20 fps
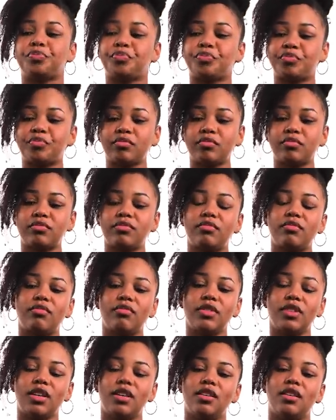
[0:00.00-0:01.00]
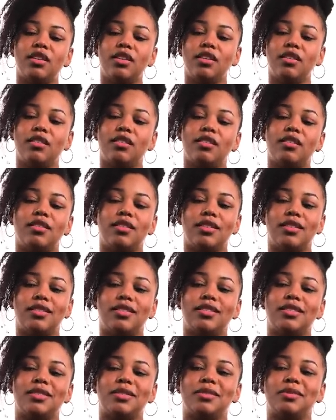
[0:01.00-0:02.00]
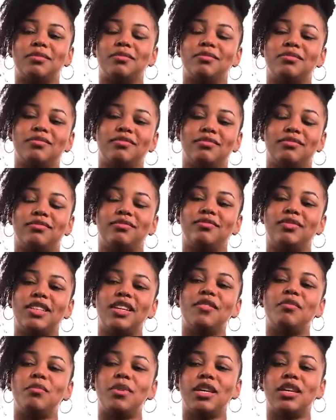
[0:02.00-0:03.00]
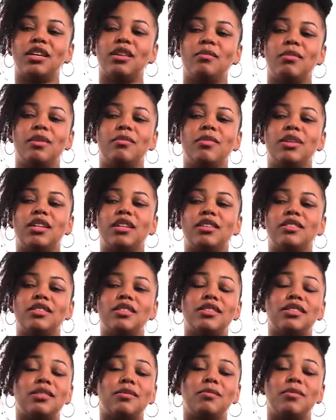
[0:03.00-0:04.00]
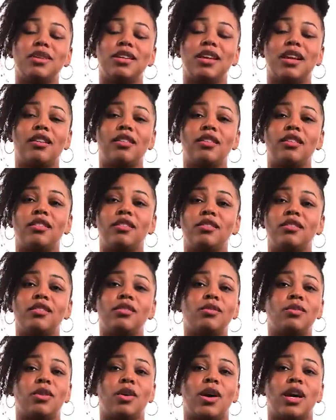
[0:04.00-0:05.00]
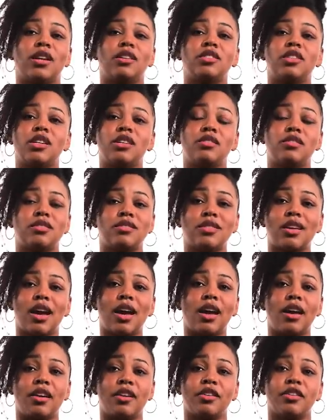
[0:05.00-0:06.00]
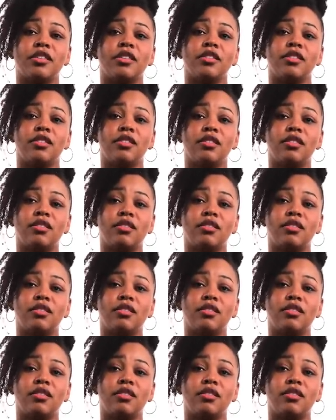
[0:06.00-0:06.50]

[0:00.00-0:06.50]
grandma would get beat, man. If men could be men, there's some men out here that don't know how to change a tire.